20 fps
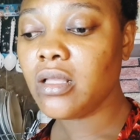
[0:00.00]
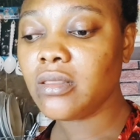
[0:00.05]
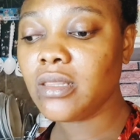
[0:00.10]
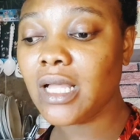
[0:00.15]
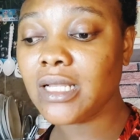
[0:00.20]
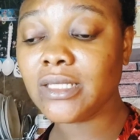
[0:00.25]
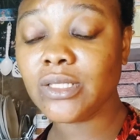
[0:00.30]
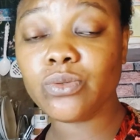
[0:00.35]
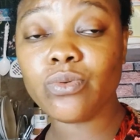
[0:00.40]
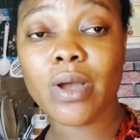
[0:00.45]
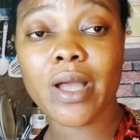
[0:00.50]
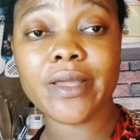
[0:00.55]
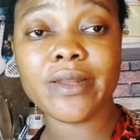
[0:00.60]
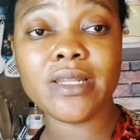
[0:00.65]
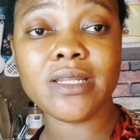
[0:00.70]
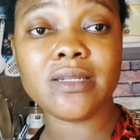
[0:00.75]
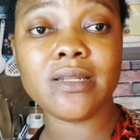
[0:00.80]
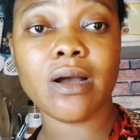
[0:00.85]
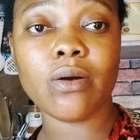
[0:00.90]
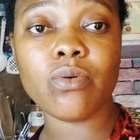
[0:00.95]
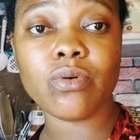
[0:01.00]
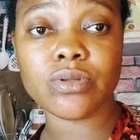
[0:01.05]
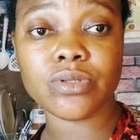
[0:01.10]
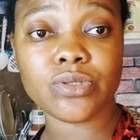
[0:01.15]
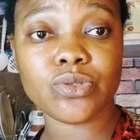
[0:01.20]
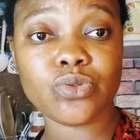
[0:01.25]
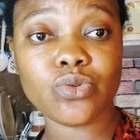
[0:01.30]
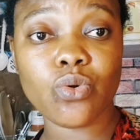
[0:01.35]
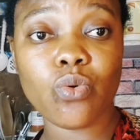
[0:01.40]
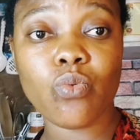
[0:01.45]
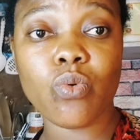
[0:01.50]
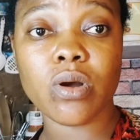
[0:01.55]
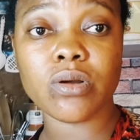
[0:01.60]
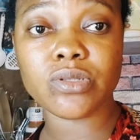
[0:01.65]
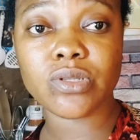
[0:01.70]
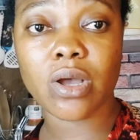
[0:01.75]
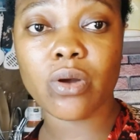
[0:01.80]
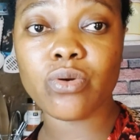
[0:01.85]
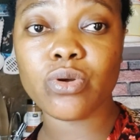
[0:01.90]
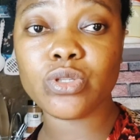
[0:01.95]
that's why I did that one so well.
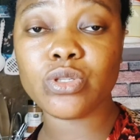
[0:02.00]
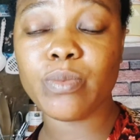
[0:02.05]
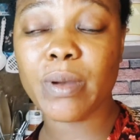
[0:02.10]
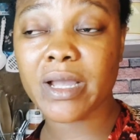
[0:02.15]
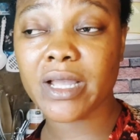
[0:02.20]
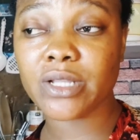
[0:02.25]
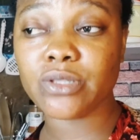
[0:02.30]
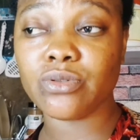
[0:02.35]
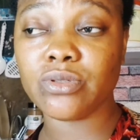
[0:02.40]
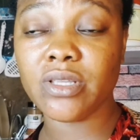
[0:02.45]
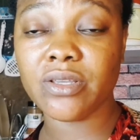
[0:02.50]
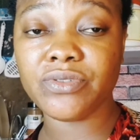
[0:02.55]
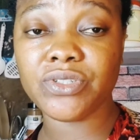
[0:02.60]
So I'll go to market today.